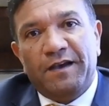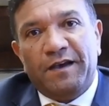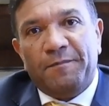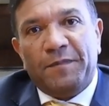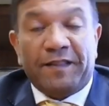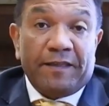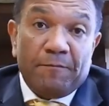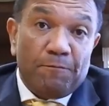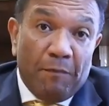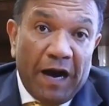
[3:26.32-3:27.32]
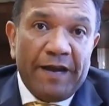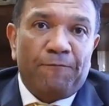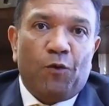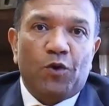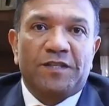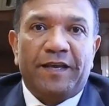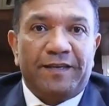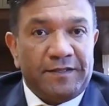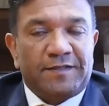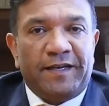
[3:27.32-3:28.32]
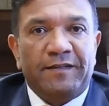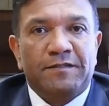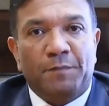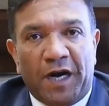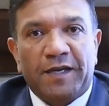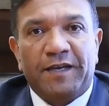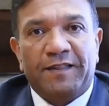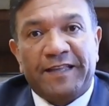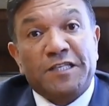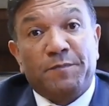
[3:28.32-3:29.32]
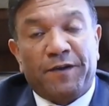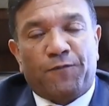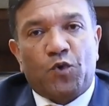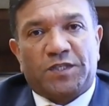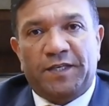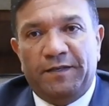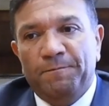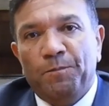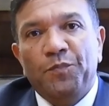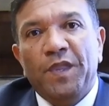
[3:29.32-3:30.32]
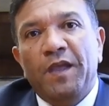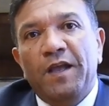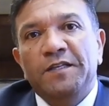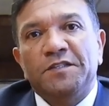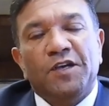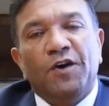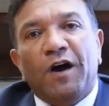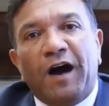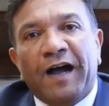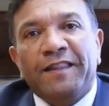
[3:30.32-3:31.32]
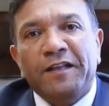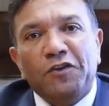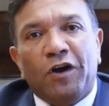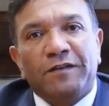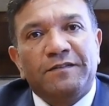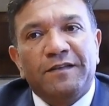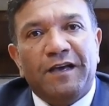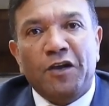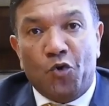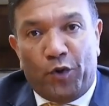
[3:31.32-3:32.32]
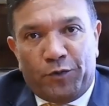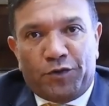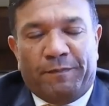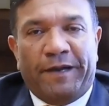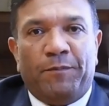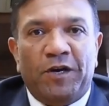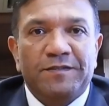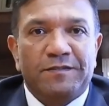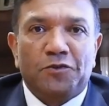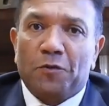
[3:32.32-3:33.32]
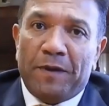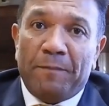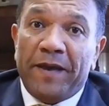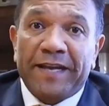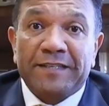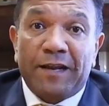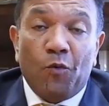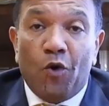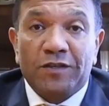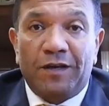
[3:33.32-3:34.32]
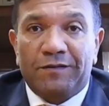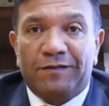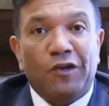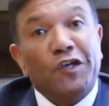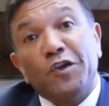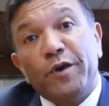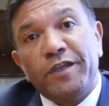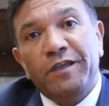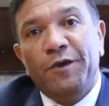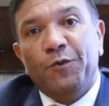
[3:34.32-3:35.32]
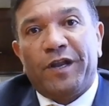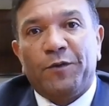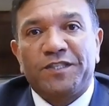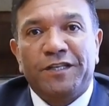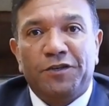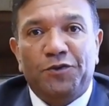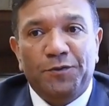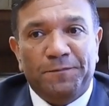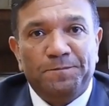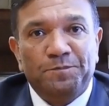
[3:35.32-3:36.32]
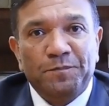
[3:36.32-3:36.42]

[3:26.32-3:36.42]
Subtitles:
I think my forte is sales, marketing, that's my forte. So I then got annoyed with my boss, took my bags and I walked out, not knowing what I was gonna do.